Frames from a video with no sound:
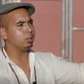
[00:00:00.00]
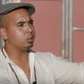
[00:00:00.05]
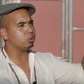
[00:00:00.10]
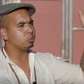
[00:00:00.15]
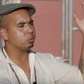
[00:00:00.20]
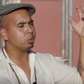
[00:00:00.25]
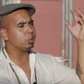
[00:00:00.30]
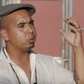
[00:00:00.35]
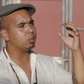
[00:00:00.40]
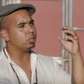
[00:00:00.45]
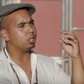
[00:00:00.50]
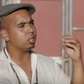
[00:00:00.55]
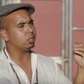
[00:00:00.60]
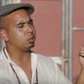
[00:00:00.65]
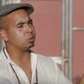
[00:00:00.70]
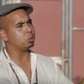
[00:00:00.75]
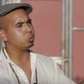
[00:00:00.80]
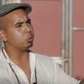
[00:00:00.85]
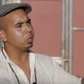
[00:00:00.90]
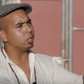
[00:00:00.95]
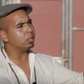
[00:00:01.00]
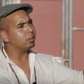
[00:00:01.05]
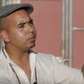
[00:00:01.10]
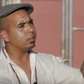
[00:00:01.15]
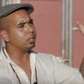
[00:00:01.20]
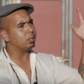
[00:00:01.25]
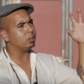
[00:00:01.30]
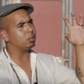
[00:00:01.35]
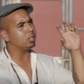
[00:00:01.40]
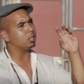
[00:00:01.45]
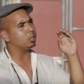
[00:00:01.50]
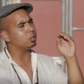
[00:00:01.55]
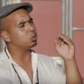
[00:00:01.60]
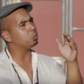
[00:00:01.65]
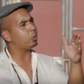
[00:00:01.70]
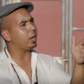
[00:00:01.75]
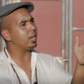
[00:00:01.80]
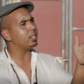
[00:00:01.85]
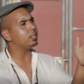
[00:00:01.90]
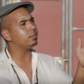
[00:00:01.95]
those roots and those worldviews and those
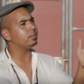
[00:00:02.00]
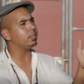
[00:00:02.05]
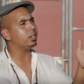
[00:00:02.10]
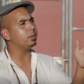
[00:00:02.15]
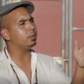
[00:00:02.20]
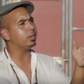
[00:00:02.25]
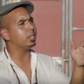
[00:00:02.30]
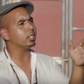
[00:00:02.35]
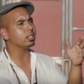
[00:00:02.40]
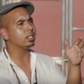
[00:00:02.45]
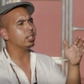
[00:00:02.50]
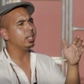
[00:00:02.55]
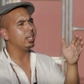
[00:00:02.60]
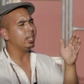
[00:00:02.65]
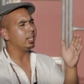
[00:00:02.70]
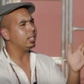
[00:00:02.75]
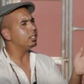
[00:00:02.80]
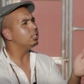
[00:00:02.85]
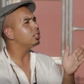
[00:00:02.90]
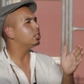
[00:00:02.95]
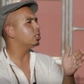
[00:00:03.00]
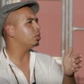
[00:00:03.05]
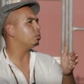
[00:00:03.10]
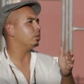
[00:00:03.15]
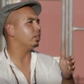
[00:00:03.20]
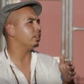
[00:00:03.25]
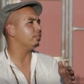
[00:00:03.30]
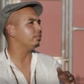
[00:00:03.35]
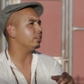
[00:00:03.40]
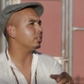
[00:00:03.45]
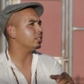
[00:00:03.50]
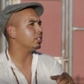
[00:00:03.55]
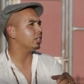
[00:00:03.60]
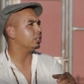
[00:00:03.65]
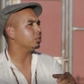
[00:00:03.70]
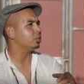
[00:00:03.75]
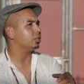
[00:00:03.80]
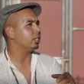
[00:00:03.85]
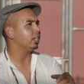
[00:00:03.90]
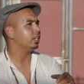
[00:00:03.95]
ways of knowing into the 21st
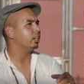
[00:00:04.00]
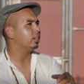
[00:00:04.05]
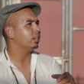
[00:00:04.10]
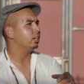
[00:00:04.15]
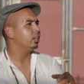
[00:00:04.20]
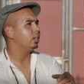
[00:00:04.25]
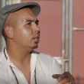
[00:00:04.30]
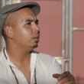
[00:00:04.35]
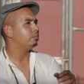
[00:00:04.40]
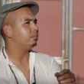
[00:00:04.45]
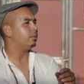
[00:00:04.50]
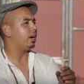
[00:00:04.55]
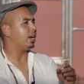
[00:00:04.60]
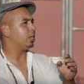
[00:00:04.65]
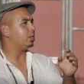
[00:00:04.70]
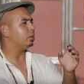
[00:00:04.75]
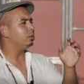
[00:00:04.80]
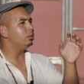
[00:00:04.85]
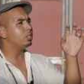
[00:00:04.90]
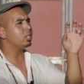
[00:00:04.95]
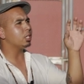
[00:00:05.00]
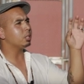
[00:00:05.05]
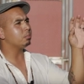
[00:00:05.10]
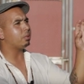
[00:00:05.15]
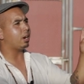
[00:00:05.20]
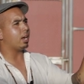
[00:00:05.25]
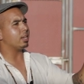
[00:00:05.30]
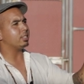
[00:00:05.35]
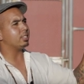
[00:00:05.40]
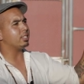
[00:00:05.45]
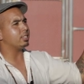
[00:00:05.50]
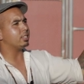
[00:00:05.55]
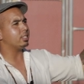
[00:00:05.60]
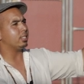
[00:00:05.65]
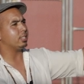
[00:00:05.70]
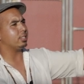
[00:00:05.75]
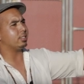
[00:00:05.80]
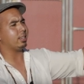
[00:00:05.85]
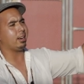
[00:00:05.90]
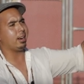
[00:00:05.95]
century by using
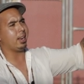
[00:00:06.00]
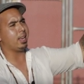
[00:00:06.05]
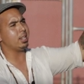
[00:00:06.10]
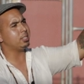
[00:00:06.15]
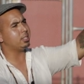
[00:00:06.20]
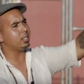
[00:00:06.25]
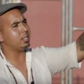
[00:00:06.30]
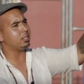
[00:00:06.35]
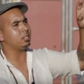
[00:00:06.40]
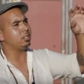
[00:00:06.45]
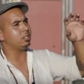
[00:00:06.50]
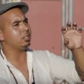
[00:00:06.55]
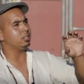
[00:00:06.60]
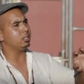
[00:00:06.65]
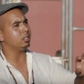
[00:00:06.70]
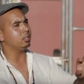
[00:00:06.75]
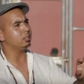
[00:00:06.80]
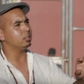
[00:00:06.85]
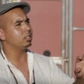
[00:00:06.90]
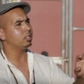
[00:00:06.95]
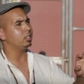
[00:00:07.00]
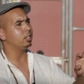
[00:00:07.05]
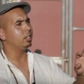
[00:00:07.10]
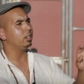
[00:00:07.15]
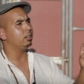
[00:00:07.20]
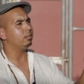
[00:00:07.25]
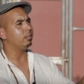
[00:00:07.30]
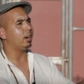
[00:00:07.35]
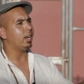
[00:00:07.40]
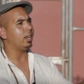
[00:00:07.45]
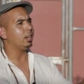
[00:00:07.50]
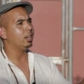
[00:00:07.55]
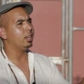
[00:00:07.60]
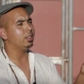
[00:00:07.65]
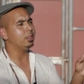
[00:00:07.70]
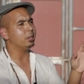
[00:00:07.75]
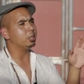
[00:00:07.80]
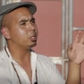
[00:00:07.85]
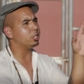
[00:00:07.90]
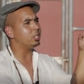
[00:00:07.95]
processes that our ancestors used, right?
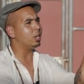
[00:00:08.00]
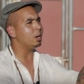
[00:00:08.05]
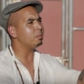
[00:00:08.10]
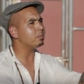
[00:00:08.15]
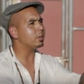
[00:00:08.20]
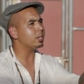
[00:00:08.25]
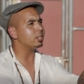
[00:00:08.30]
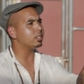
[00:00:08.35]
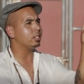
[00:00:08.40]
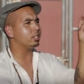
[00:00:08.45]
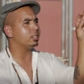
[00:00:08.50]
There's numbers,